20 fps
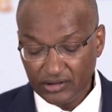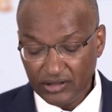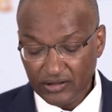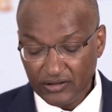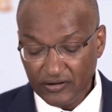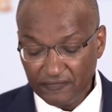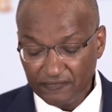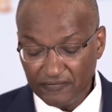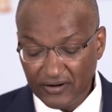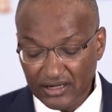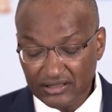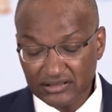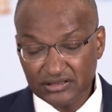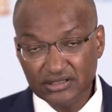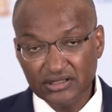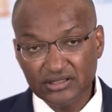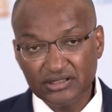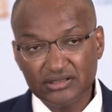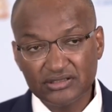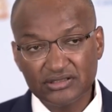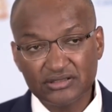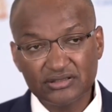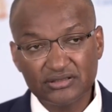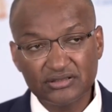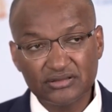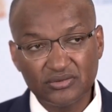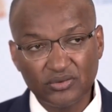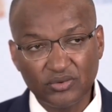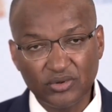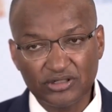First is
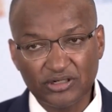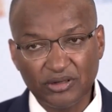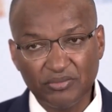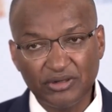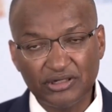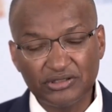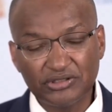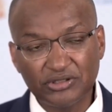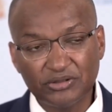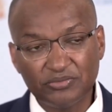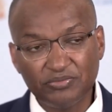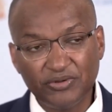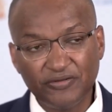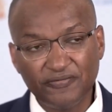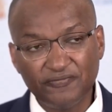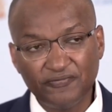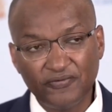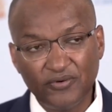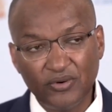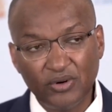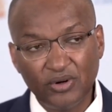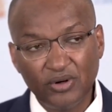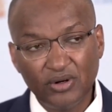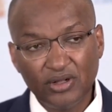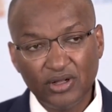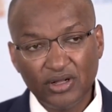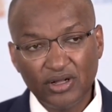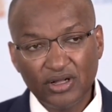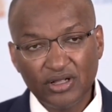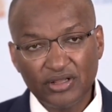what I mentioned before,
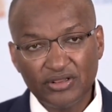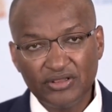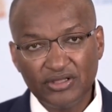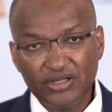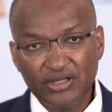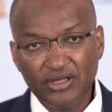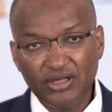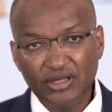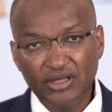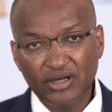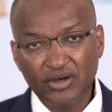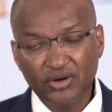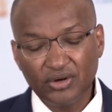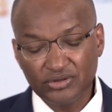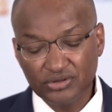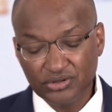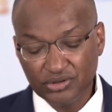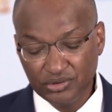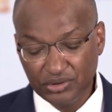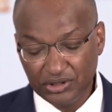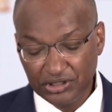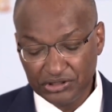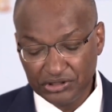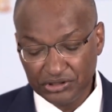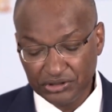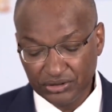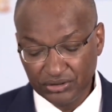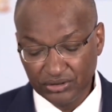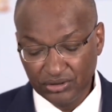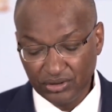the
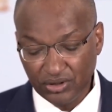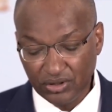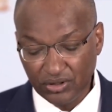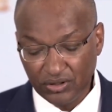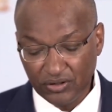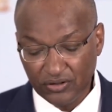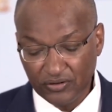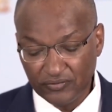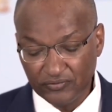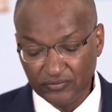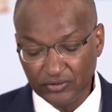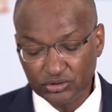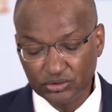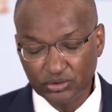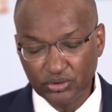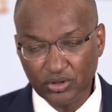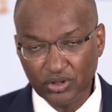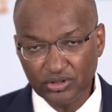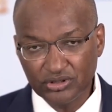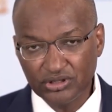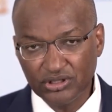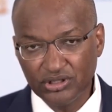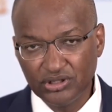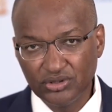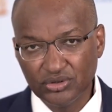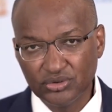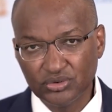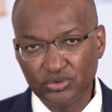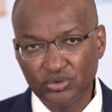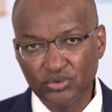continuation to
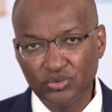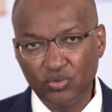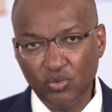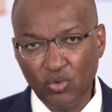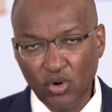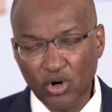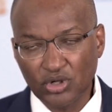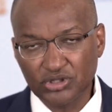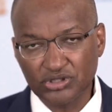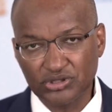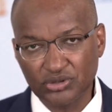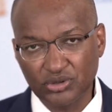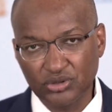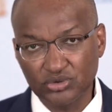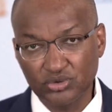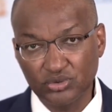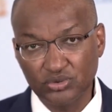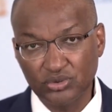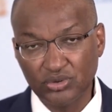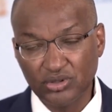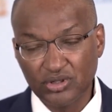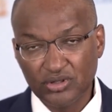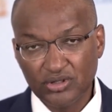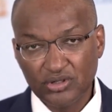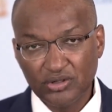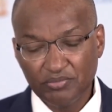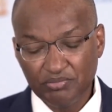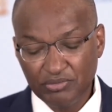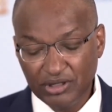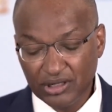continue to watch or to
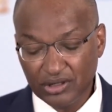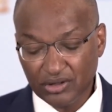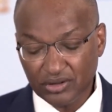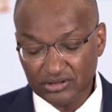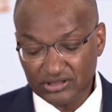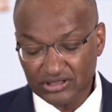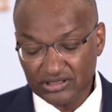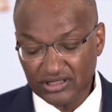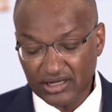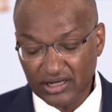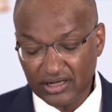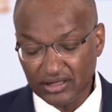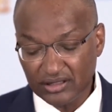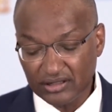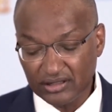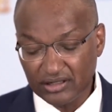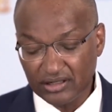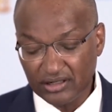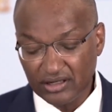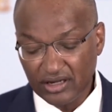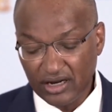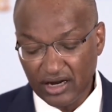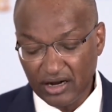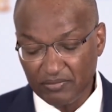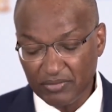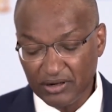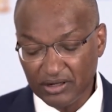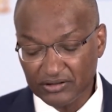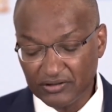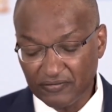be concerned
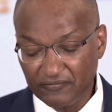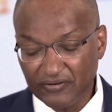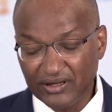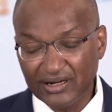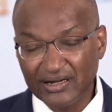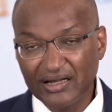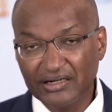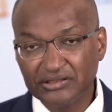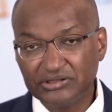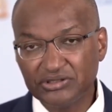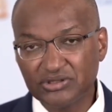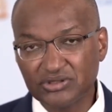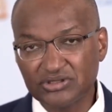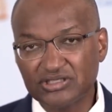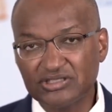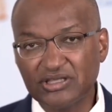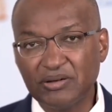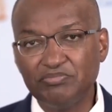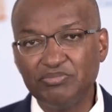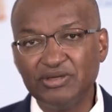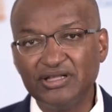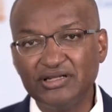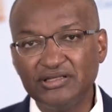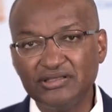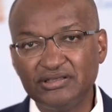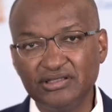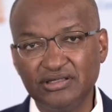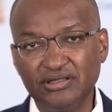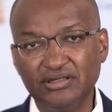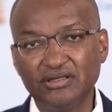about the financial
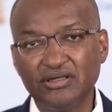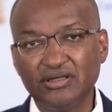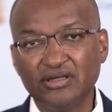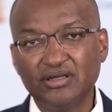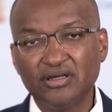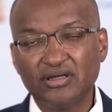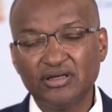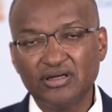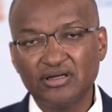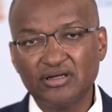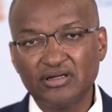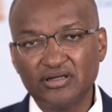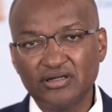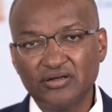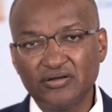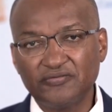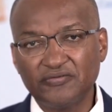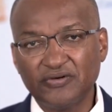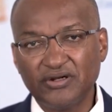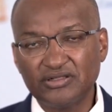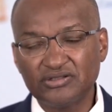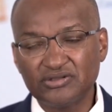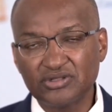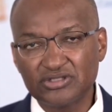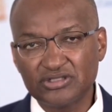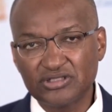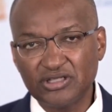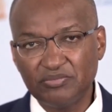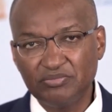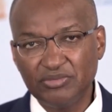stability
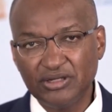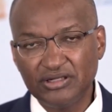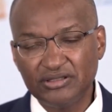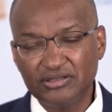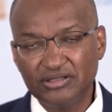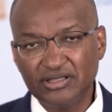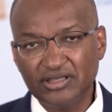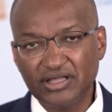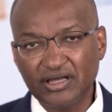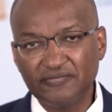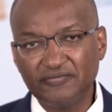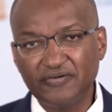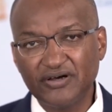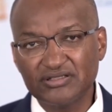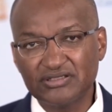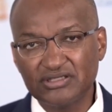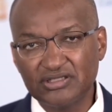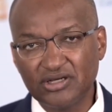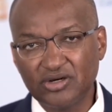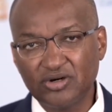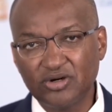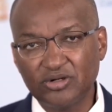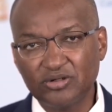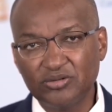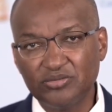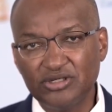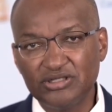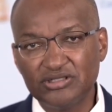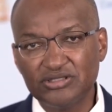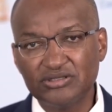in the advanced
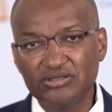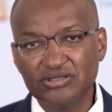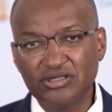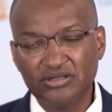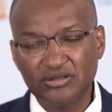economies.